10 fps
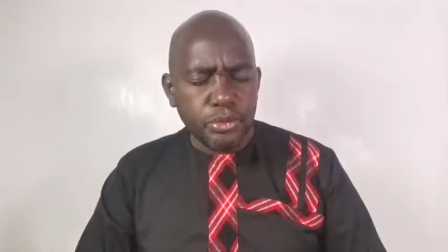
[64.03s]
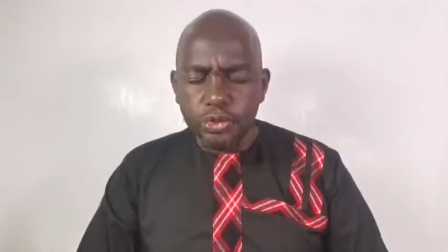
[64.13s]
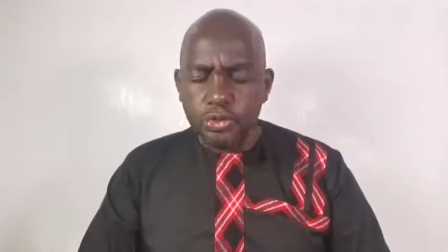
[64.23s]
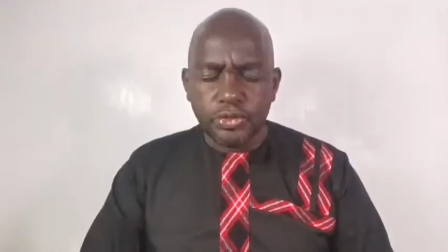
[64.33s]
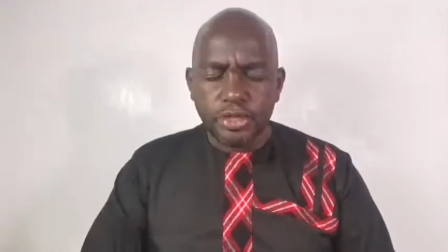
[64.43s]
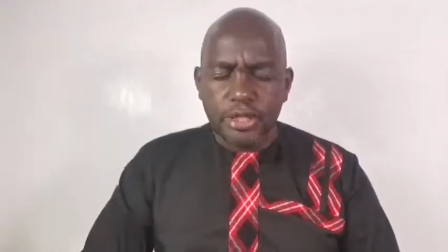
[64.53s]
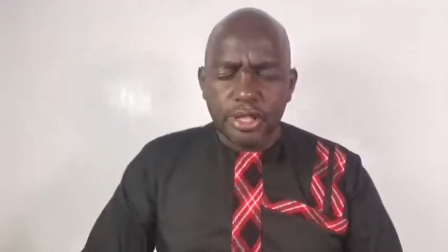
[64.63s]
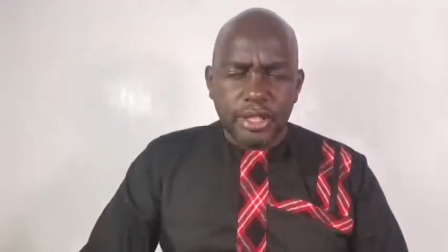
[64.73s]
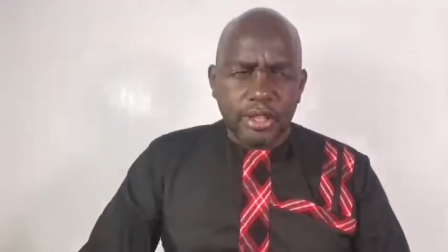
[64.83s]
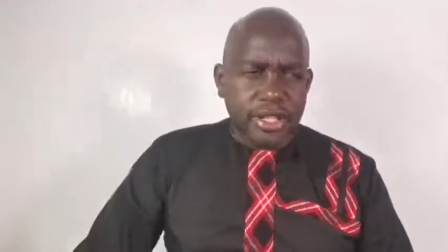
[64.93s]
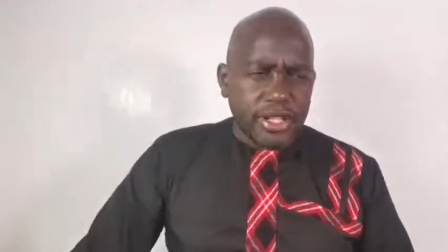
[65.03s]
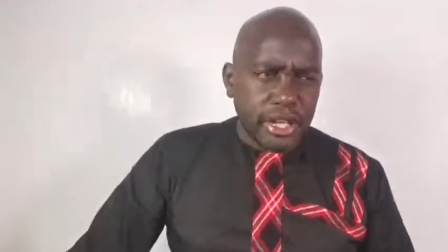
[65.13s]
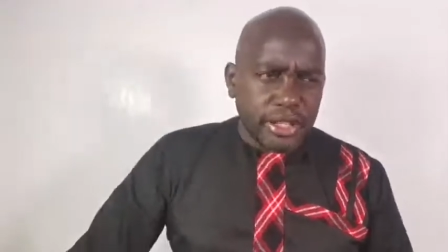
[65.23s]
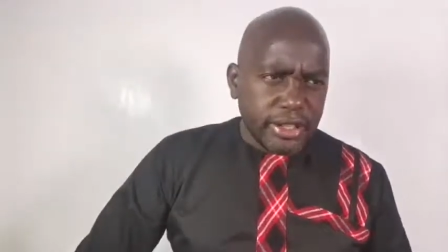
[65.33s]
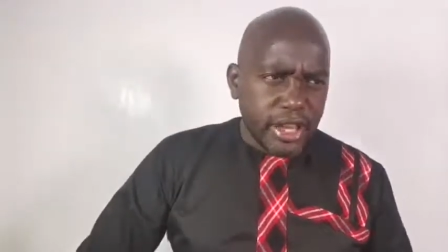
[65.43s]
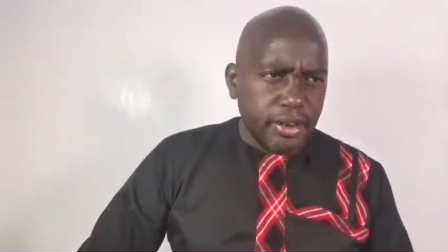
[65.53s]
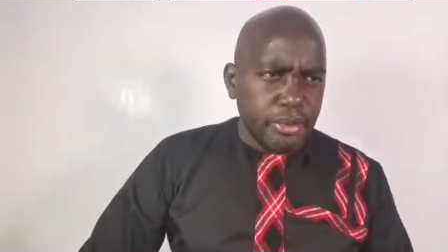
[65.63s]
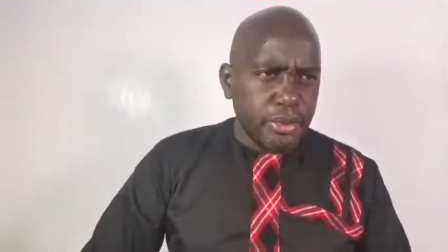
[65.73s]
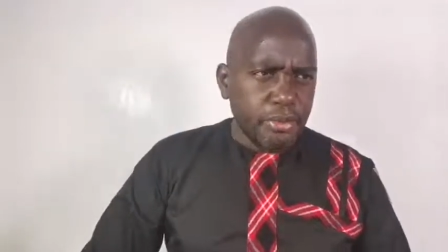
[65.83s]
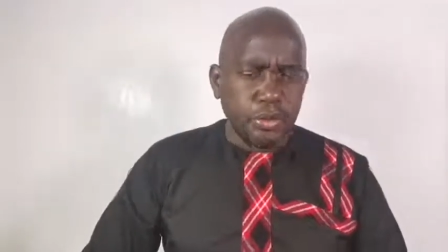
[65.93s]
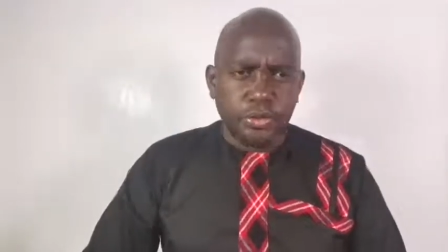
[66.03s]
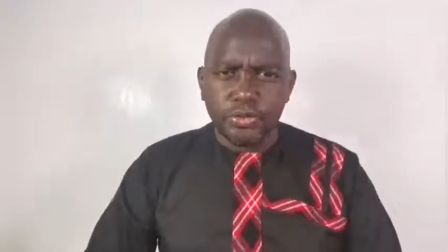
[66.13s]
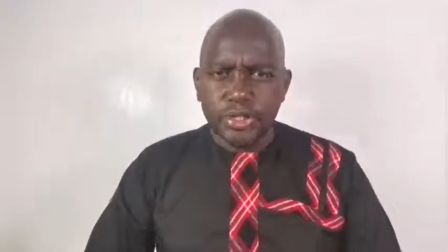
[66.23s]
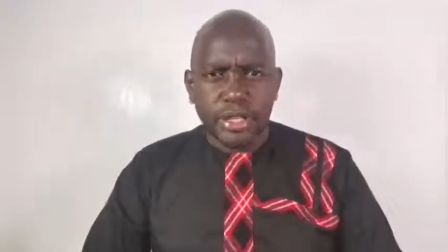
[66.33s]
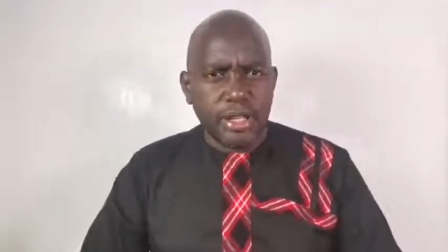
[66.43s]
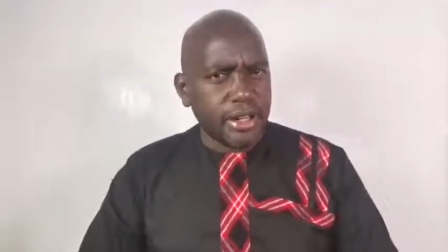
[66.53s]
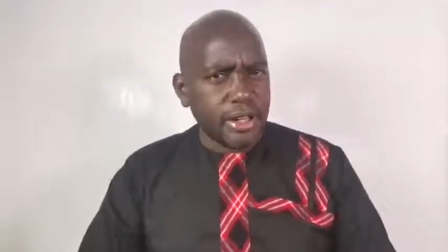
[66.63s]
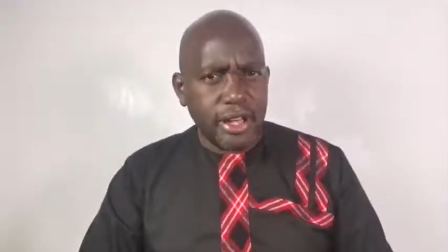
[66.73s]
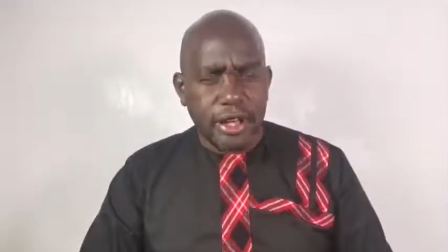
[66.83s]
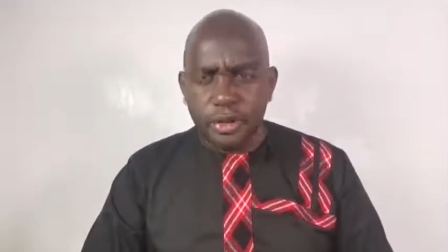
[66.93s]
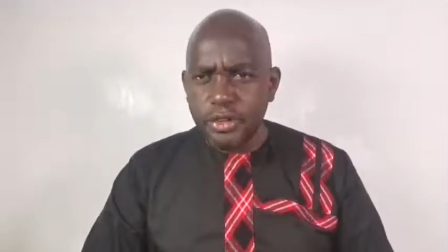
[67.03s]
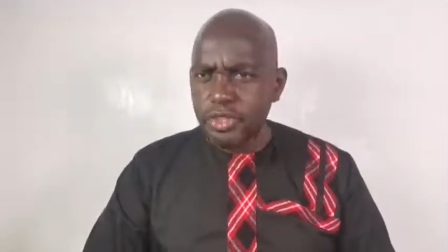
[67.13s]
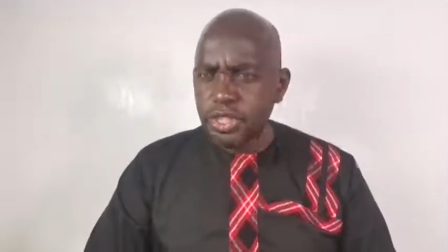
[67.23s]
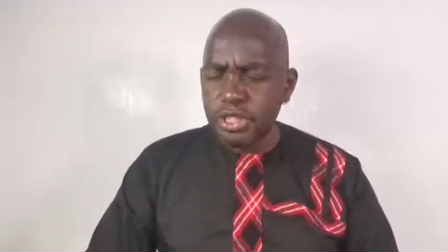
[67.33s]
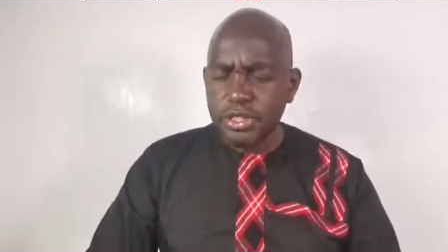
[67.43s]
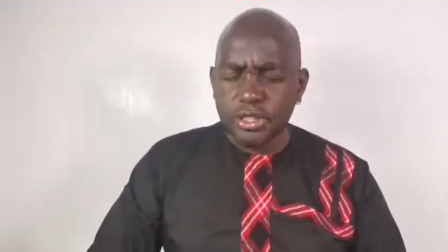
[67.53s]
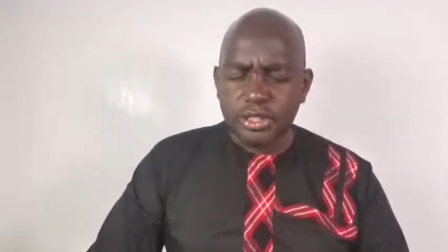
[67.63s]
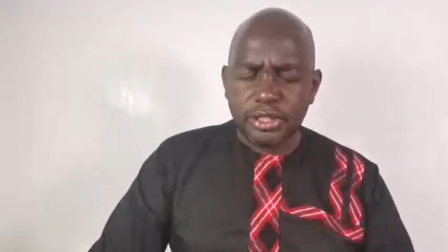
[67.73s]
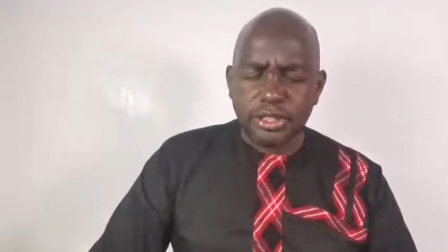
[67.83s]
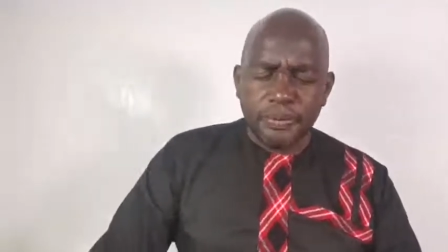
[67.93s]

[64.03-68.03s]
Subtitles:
moved. They shall never be moved in the name of Jesus.